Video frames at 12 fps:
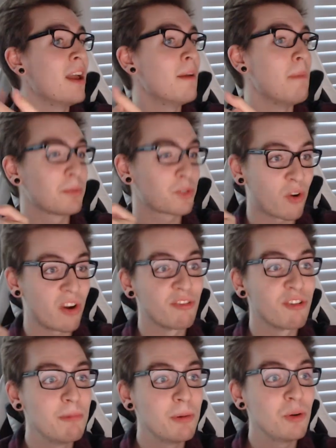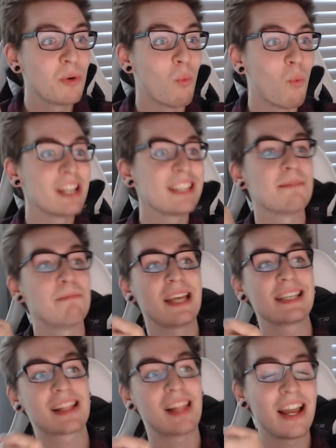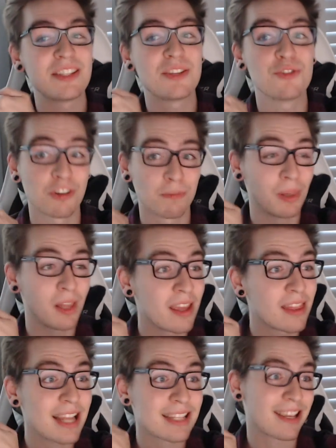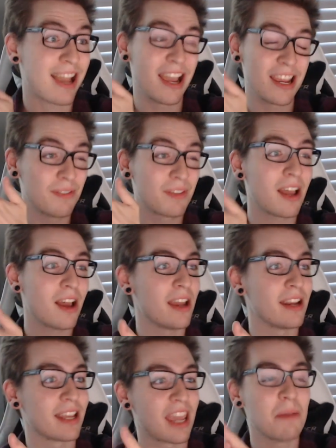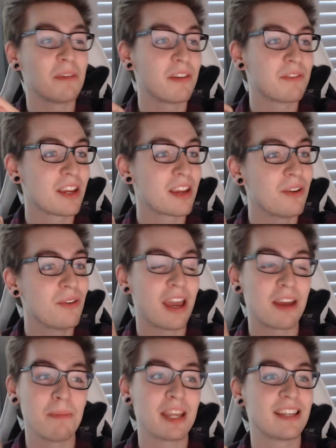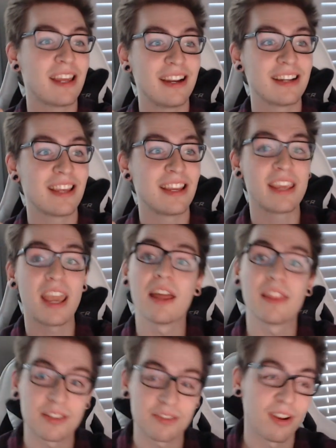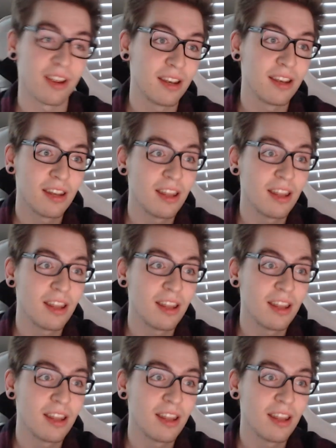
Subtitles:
MapleStory Reboot, what is the best class you should play? That's kind of a guide. Game Dev Tycoon, how to make 10 out of 10, yeah, that's right.